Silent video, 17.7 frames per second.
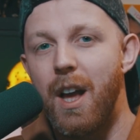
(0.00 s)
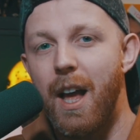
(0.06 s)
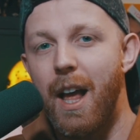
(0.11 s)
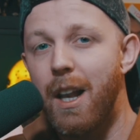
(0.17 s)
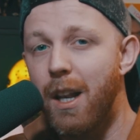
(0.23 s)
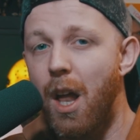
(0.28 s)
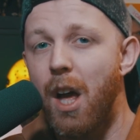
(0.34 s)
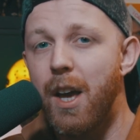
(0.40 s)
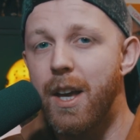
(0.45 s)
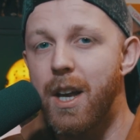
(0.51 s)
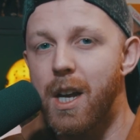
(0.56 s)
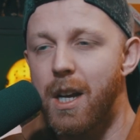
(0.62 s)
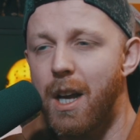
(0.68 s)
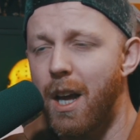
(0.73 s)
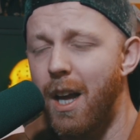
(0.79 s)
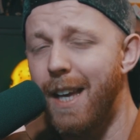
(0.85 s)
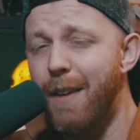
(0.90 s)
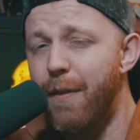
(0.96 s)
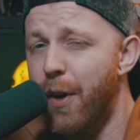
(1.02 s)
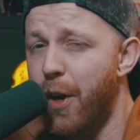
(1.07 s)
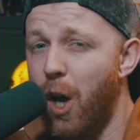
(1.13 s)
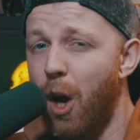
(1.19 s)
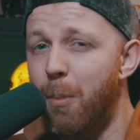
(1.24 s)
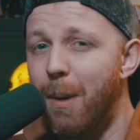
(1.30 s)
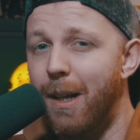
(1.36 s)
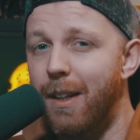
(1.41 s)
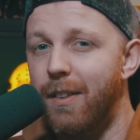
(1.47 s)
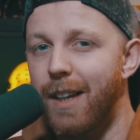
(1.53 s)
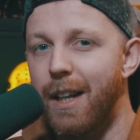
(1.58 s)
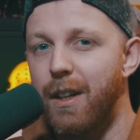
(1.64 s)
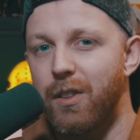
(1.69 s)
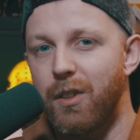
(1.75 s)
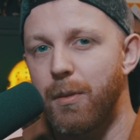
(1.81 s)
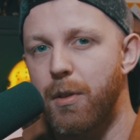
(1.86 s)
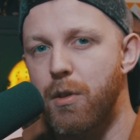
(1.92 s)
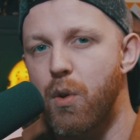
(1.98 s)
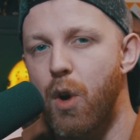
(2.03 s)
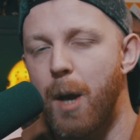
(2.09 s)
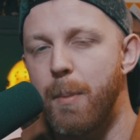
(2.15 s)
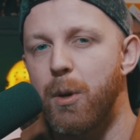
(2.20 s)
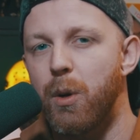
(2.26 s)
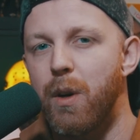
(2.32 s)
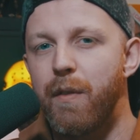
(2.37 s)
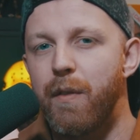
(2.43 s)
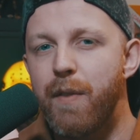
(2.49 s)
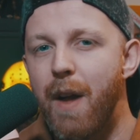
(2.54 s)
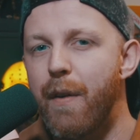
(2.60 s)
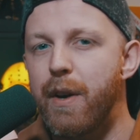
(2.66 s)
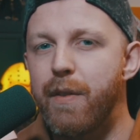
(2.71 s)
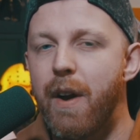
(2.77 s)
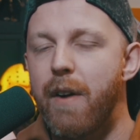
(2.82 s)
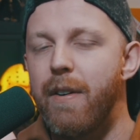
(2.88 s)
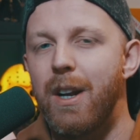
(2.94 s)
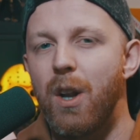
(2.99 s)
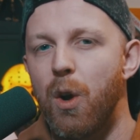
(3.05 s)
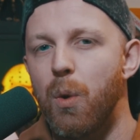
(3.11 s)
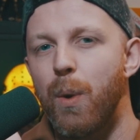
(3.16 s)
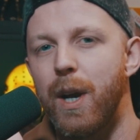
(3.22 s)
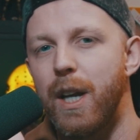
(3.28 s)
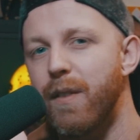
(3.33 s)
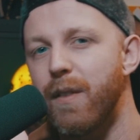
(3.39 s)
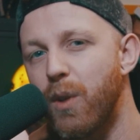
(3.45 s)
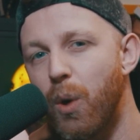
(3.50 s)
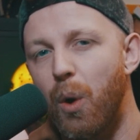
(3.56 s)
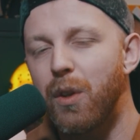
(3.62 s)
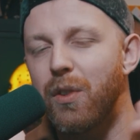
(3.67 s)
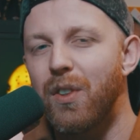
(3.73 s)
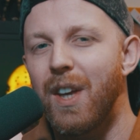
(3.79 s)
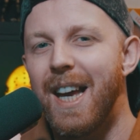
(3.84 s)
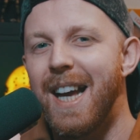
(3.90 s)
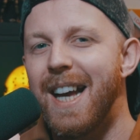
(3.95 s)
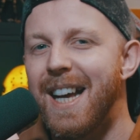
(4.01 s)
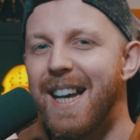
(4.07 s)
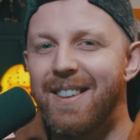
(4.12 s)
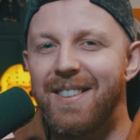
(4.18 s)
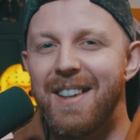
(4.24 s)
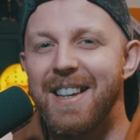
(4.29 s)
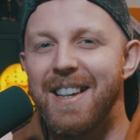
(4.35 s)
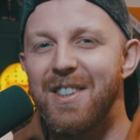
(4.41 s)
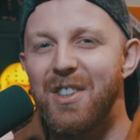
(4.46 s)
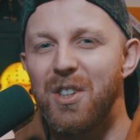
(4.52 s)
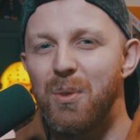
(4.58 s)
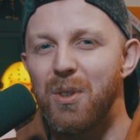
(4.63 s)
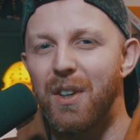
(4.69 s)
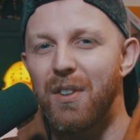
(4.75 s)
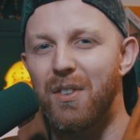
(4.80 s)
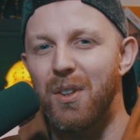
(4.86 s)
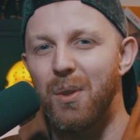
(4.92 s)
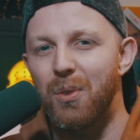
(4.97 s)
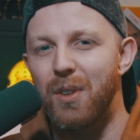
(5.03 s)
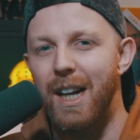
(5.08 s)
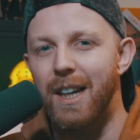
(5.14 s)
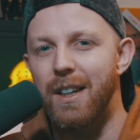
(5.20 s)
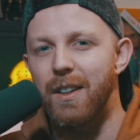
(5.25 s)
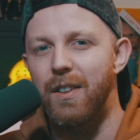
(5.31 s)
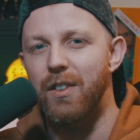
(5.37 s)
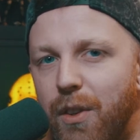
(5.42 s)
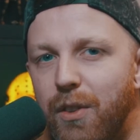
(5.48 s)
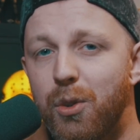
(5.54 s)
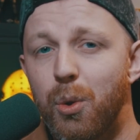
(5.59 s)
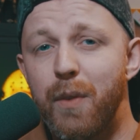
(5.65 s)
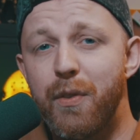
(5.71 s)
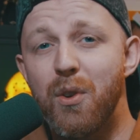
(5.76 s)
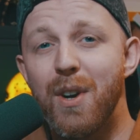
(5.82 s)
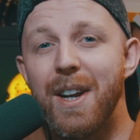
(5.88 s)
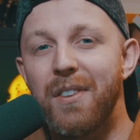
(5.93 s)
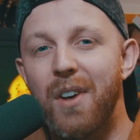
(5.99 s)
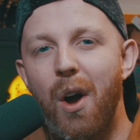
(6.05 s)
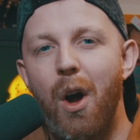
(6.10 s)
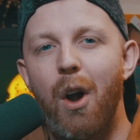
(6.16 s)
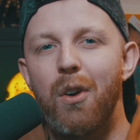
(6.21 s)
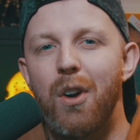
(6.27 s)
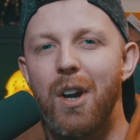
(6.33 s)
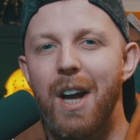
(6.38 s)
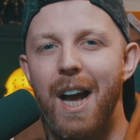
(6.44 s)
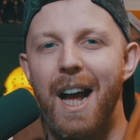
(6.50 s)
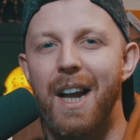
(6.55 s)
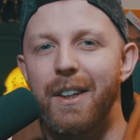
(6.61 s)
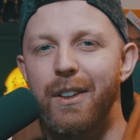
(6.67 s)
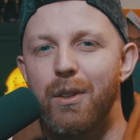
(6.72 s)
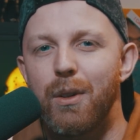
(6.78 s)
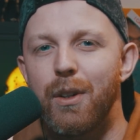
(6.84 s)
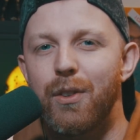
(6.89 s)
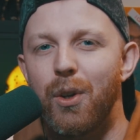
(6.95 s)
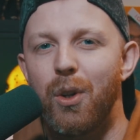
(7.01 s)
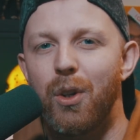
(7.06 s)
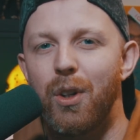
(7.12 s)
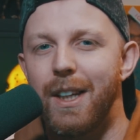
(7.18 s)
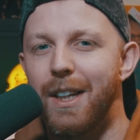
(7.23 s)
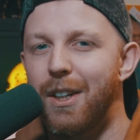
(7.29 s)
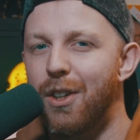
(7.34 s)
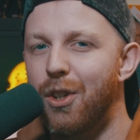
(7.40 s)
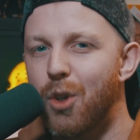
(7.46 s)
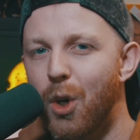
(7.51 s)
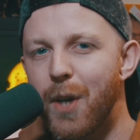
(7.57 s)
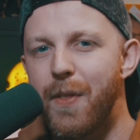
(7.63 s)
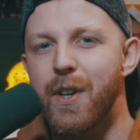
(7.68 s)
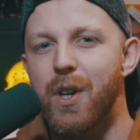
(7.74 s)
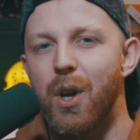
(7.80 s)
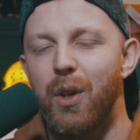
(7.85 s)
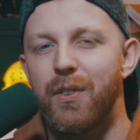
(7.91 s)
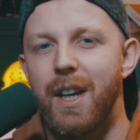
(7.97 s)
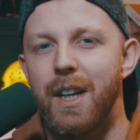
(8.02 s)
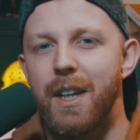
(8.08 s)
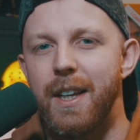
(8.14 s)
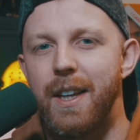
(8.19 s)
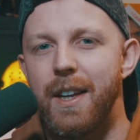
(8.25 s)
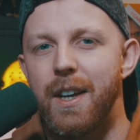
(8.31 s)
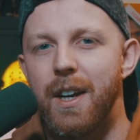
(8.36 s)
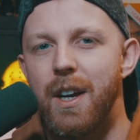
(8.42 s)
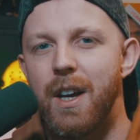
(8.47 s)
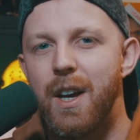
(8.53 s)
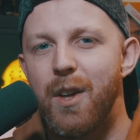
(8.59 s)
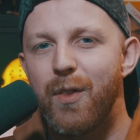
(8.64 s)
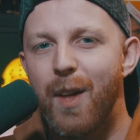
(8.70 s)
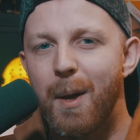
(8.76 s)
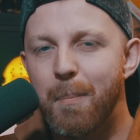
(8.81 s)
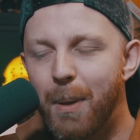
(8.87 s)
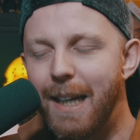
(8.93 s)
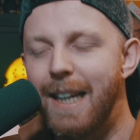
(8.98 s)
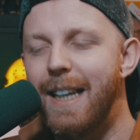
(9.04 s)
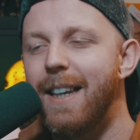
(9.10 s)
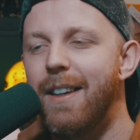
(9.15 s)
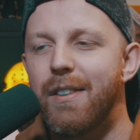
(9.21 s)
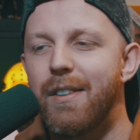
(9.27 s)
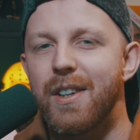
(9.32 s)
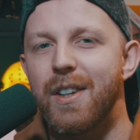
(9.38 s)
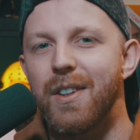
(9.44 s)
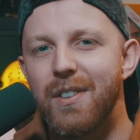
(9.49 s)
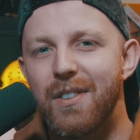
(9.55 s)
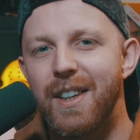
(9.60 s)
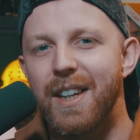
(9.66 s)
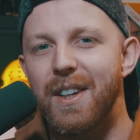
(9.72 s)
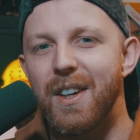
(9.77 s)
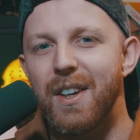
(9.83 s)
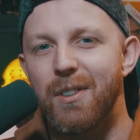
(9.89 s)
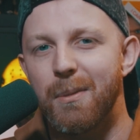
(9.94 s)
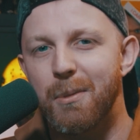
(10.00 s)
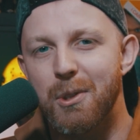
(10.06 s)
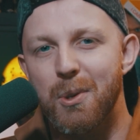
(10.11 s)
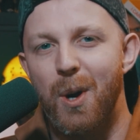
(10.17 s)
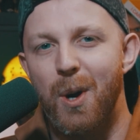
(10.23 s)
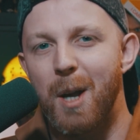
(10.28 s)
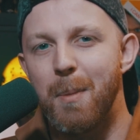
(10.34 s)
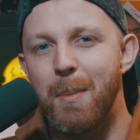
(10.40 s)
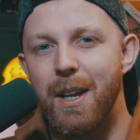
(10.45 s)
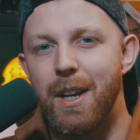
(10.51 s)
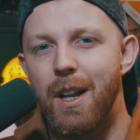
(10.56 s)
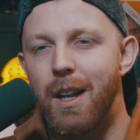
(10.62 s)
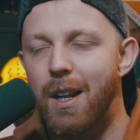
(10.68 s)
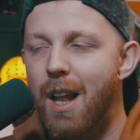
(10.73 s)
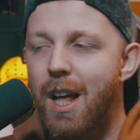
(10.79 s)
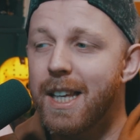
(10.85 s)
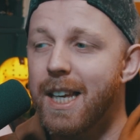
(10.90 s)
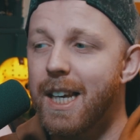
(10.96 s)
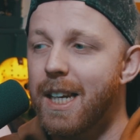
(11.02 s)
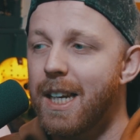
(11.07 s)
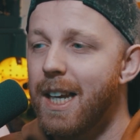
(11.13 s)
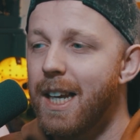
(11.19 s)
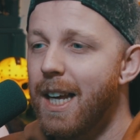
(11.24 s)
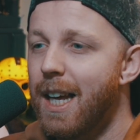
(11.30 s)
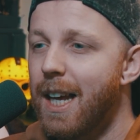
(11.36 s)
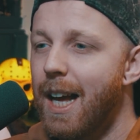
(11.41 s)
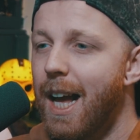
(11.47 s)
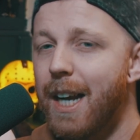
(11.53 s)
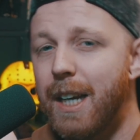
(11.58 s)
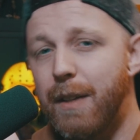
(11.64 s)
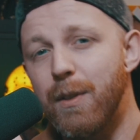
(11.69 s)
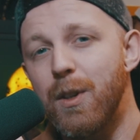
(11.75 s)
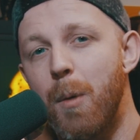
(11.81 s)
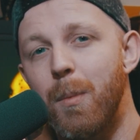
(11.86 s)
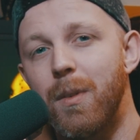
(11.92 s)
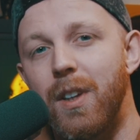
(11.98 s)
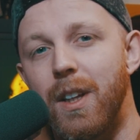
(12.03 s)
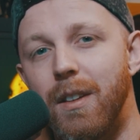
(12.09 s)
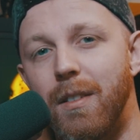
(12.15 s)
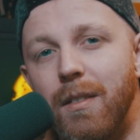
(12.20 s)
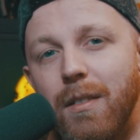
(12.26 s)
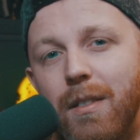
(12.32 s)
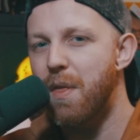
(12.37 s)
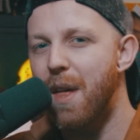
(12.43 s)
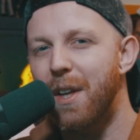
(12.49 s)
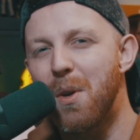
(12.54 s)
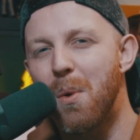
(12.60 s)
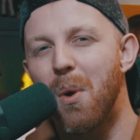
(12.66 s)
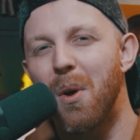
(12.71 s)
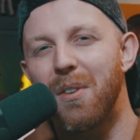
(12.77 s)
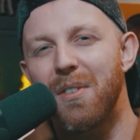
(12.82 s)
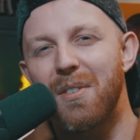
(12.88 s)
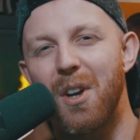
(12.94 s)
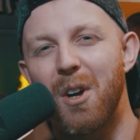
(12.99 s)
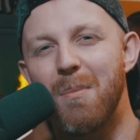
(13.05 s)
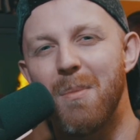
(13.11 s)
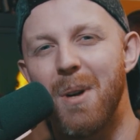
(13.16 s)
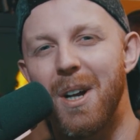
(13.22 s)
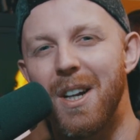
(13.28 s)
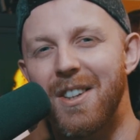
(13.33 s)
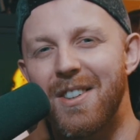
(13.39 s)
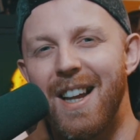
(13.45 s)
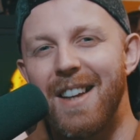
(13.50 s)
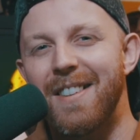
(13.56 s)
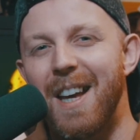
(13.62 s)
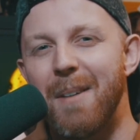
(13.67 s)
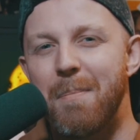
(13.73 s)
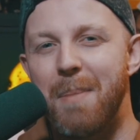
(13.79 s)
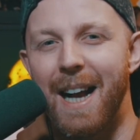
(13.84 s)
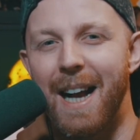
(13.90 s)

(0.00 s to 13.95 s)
a like, even a comment and a subscribe go a very, very long way. And of course, it takes you just two seconds. So if you're into horror and you're at all enjoying the content here, then please consider subscribing, liking, and even commenting. Thank you all so much. Let's get